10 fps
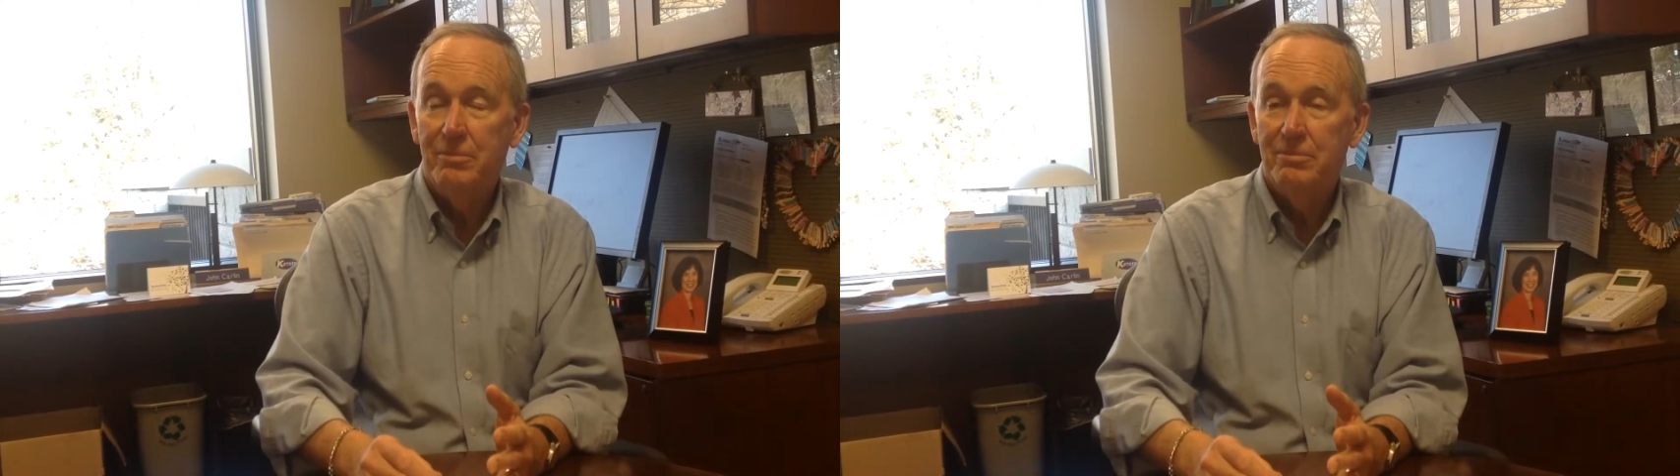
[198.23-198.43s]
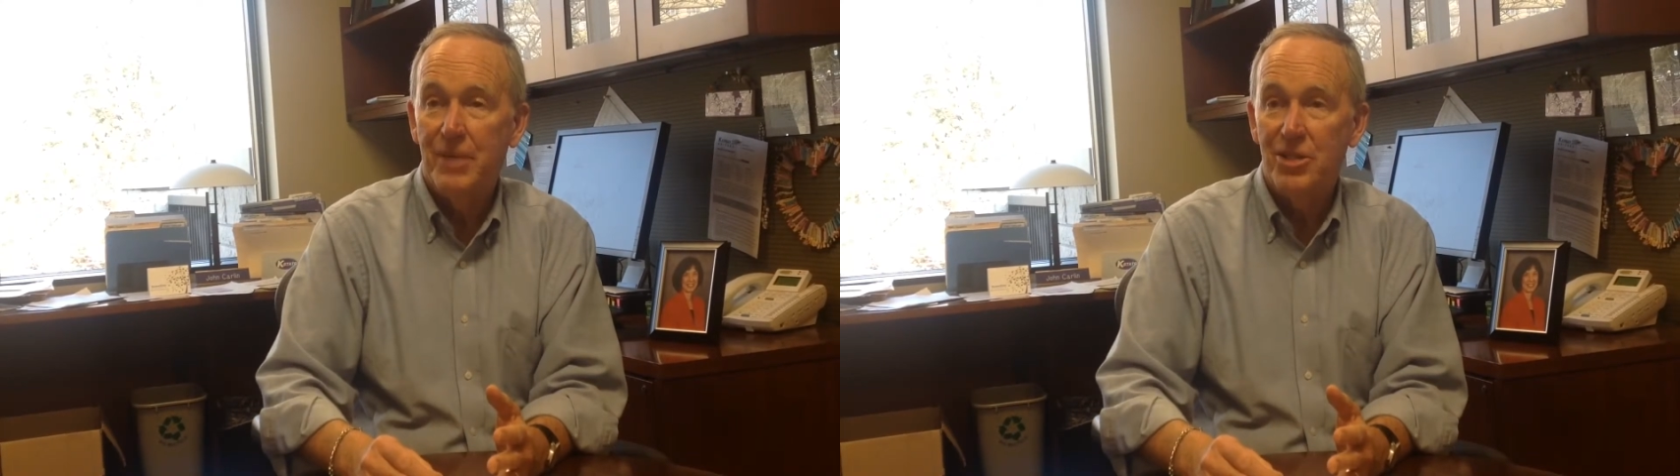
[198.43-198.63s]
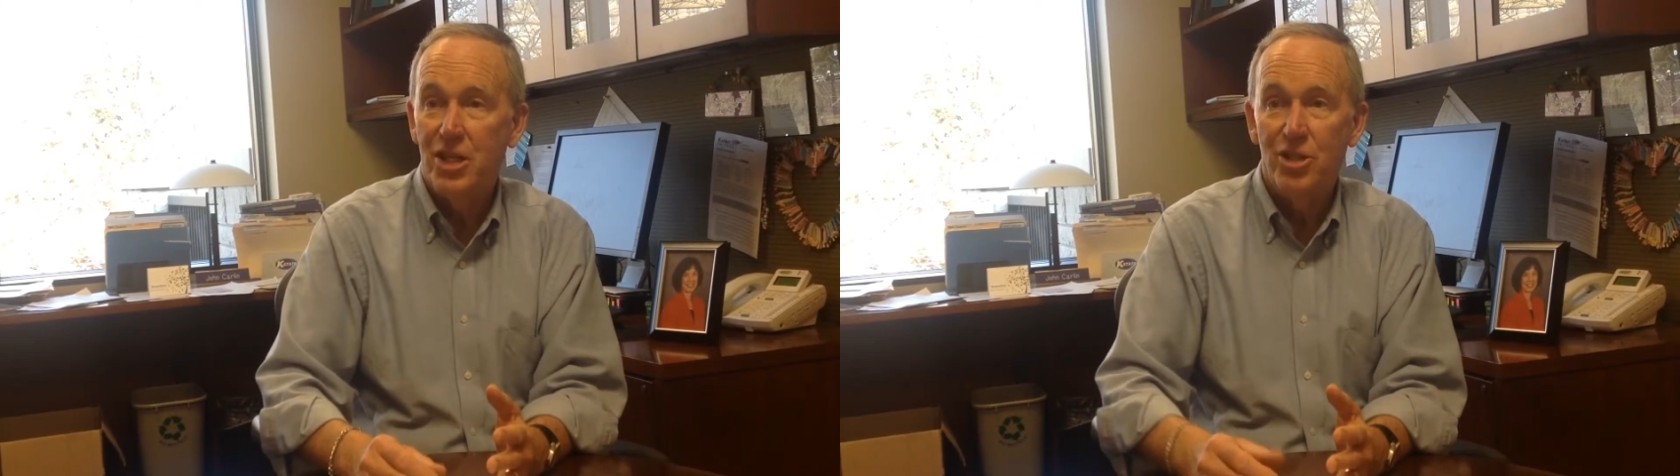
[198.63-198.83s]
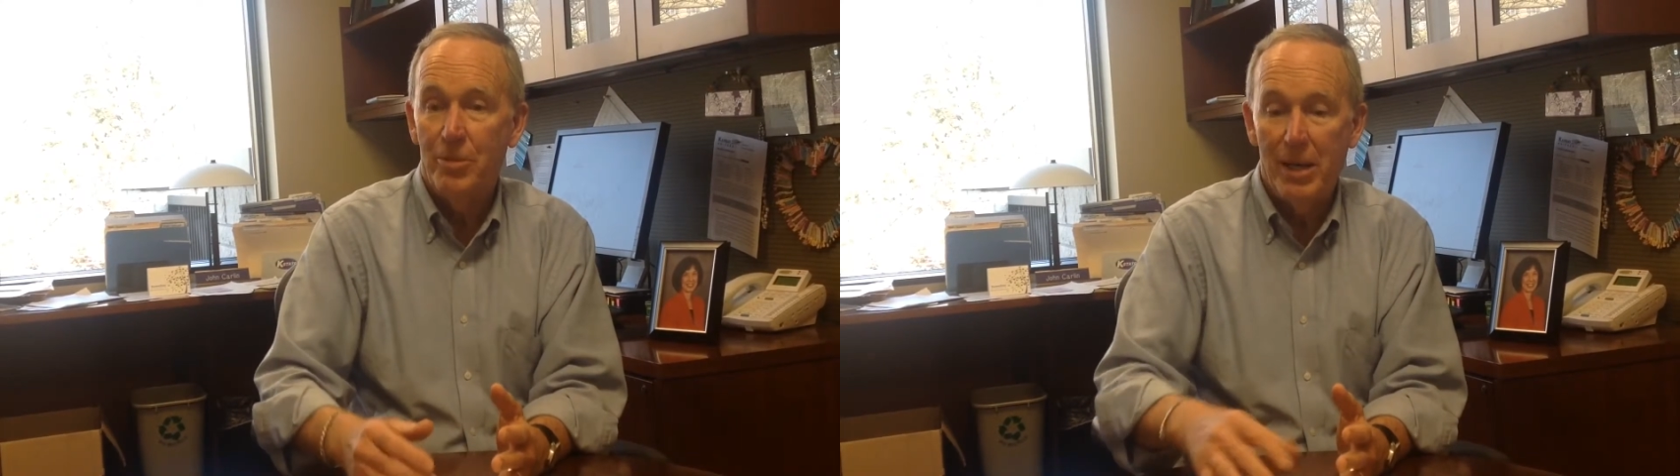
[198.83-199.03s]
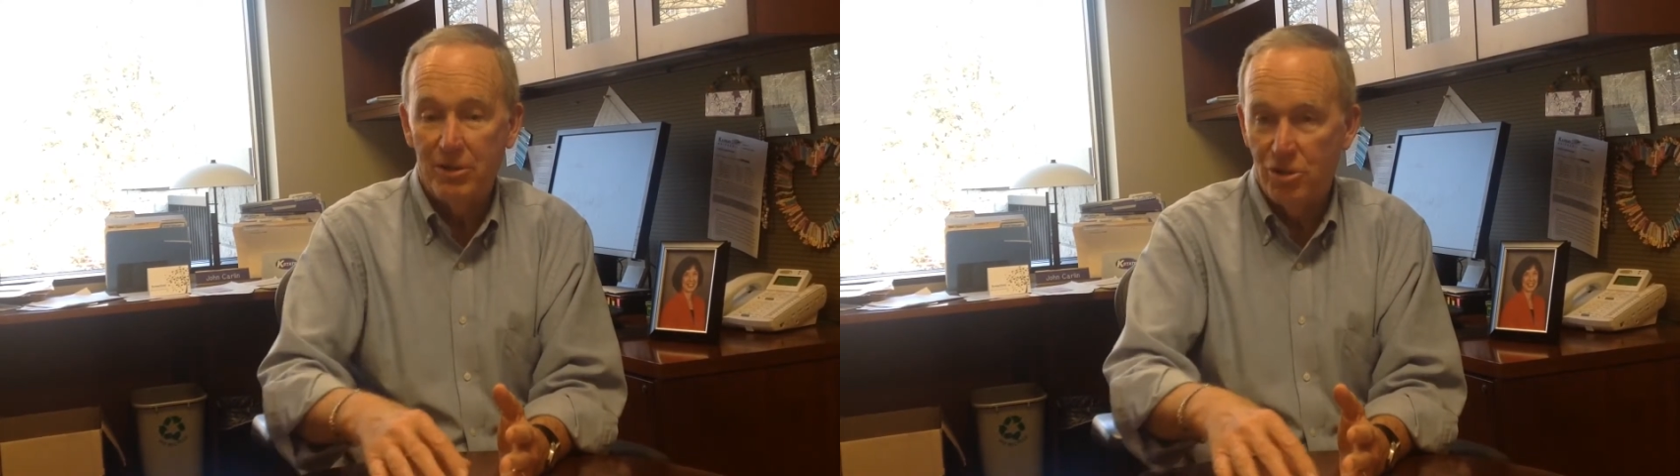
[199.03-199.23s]
message
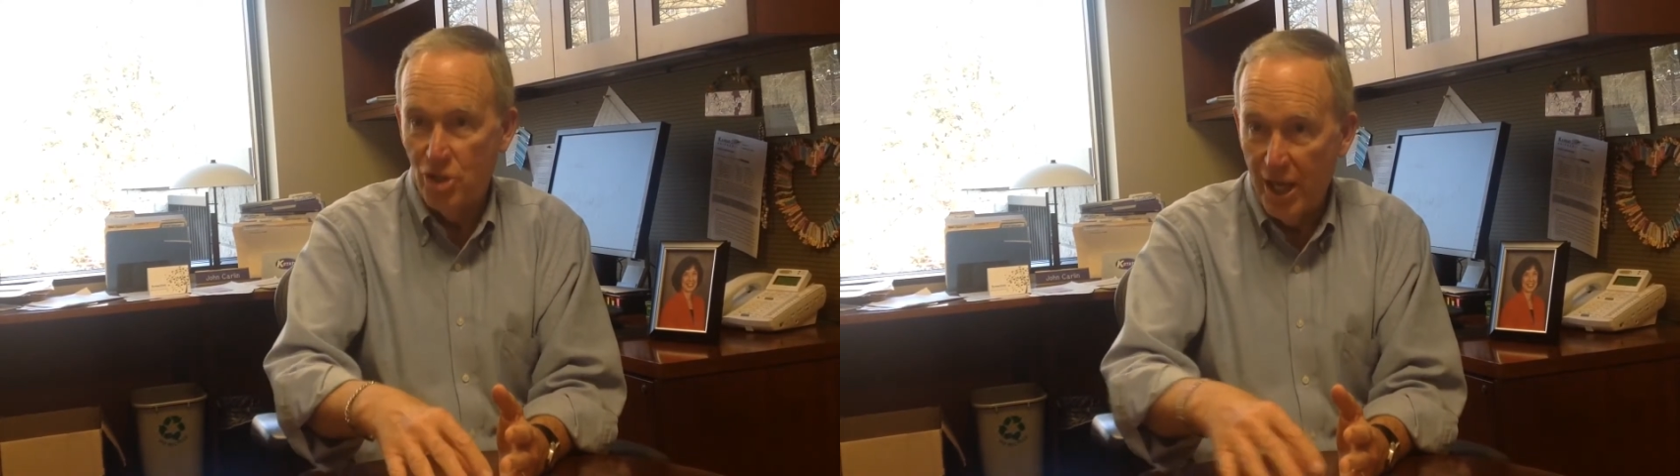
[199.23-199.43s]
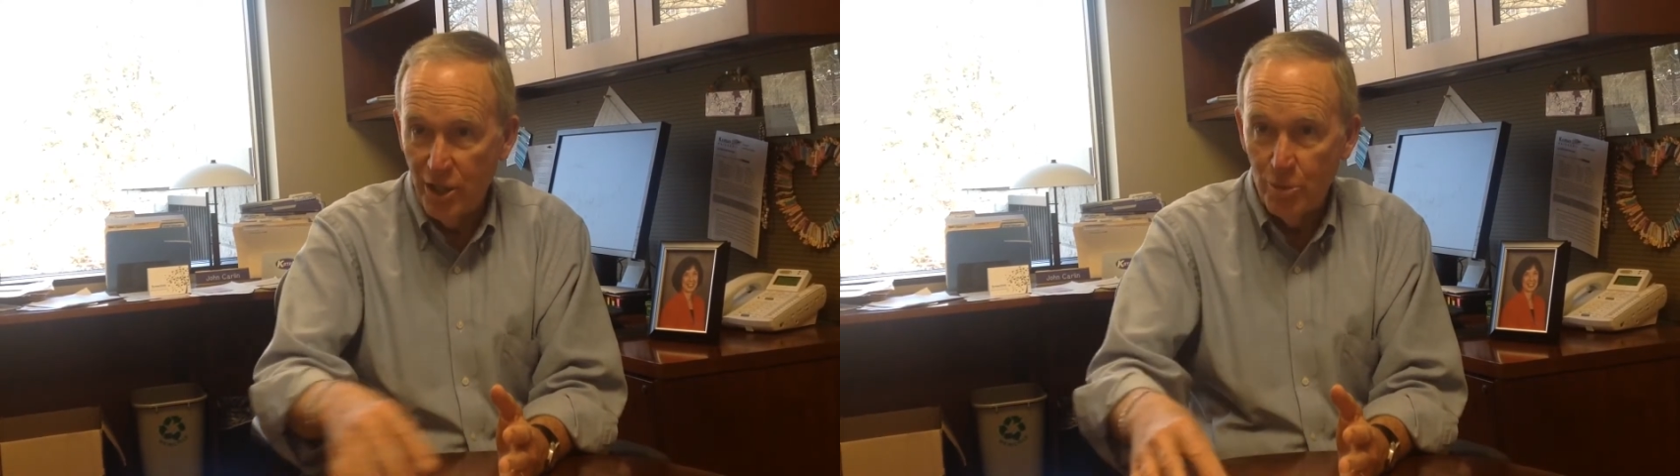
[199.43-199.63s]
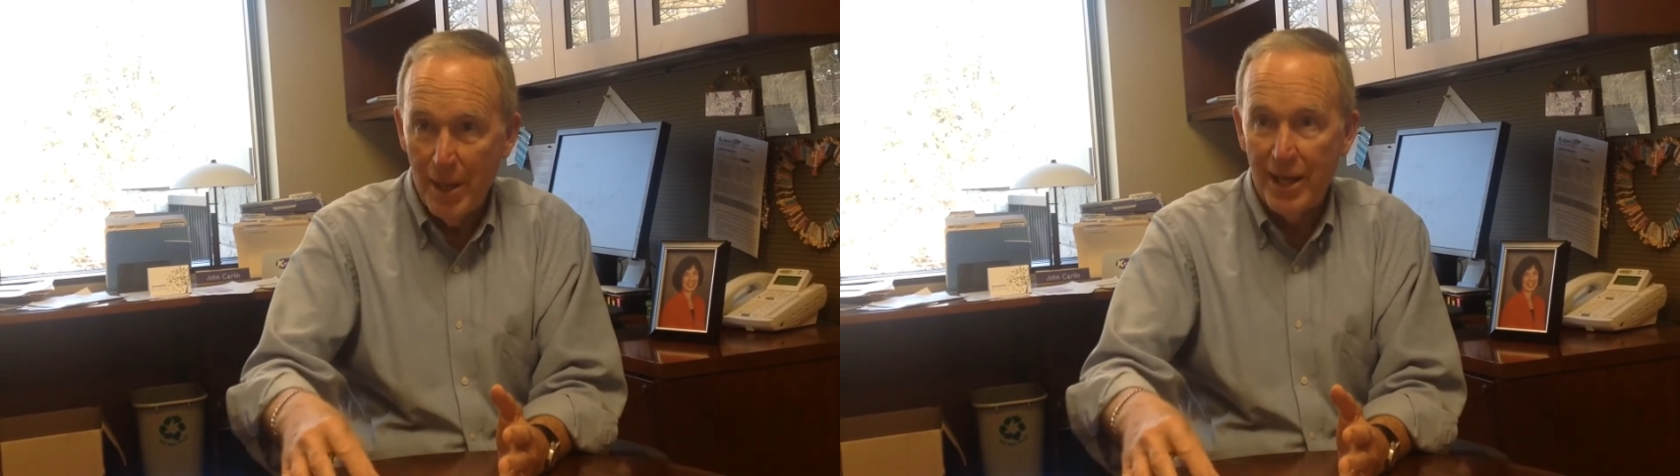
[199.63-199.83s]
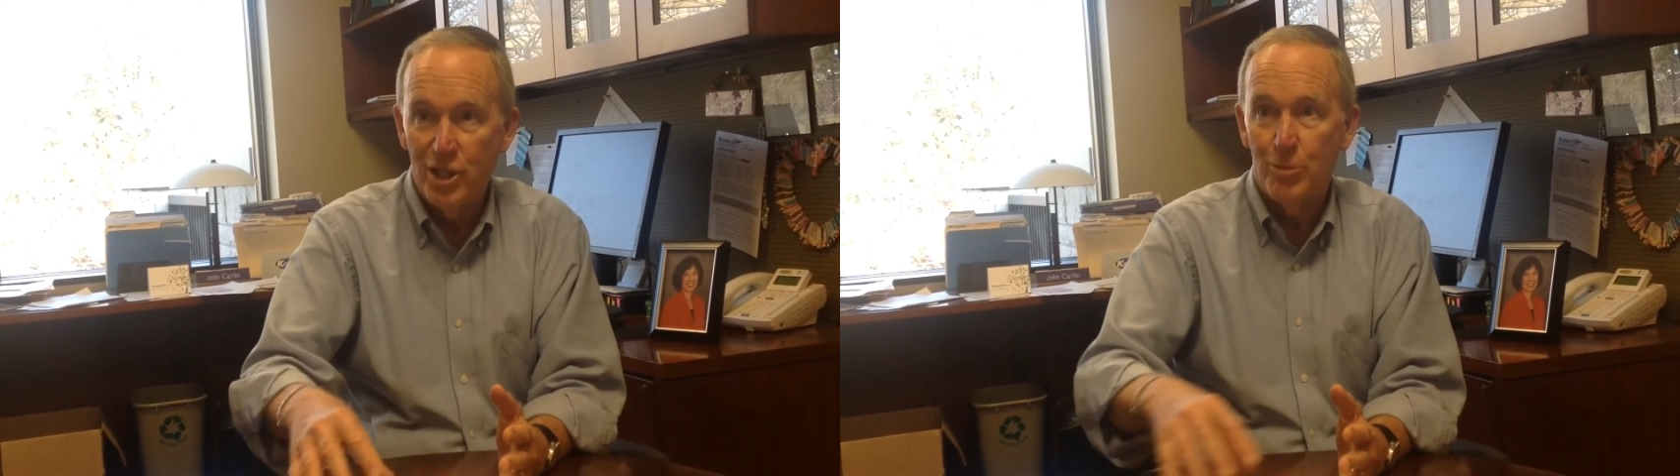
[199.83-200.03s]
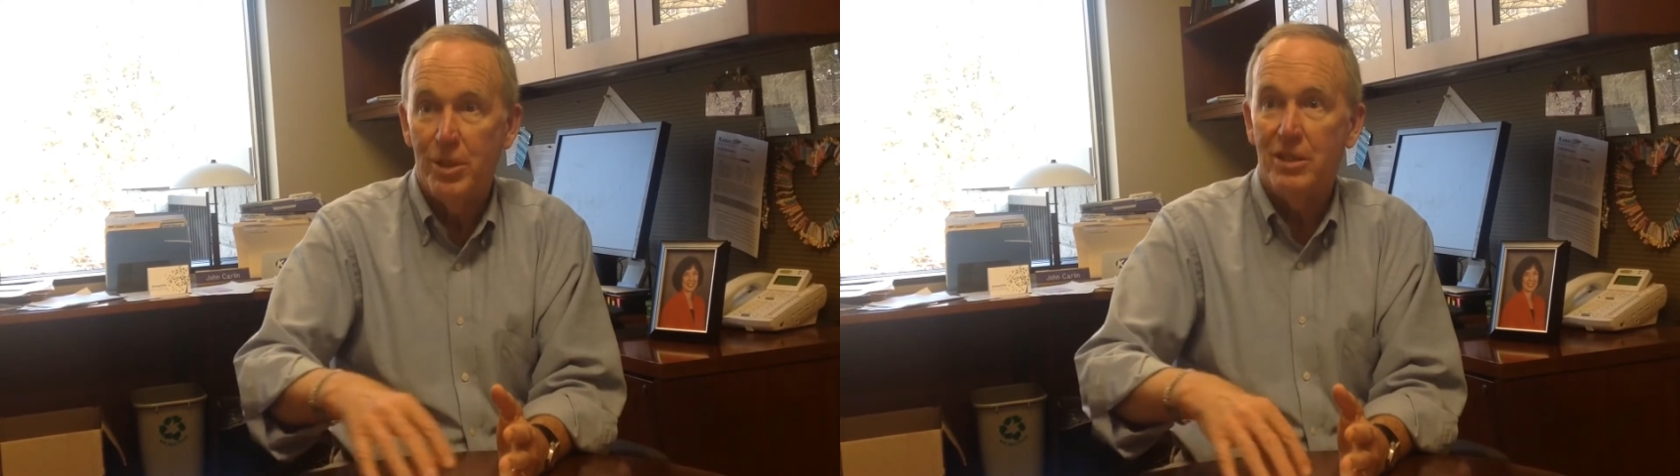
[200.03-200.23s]
about change
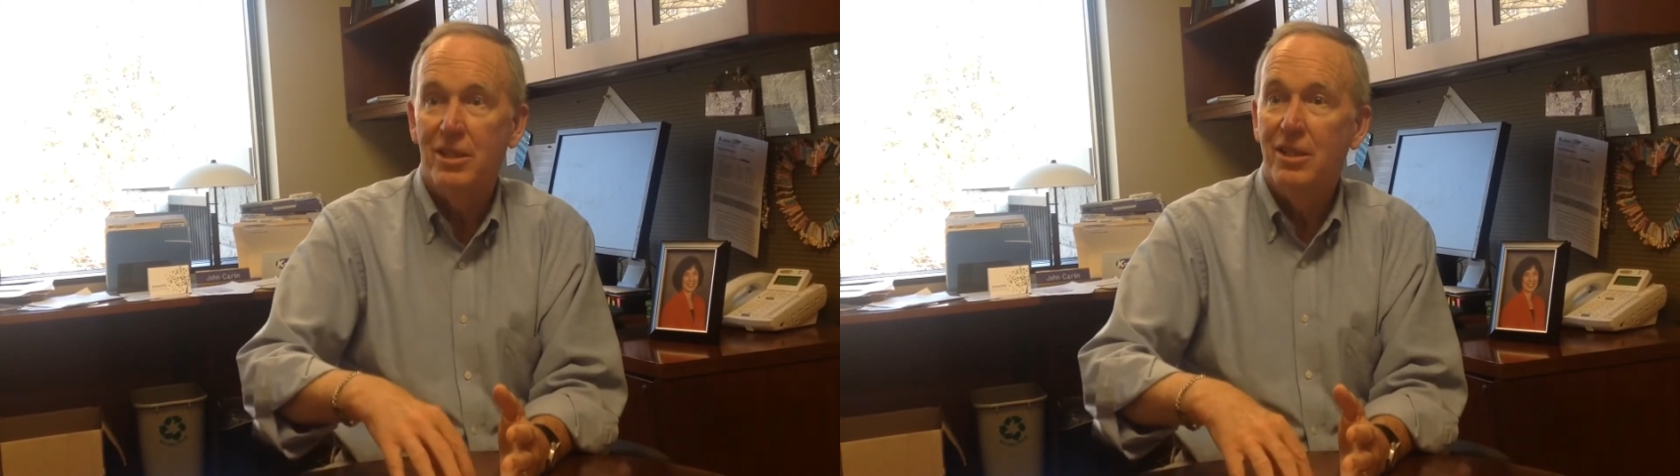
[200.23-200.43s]
management,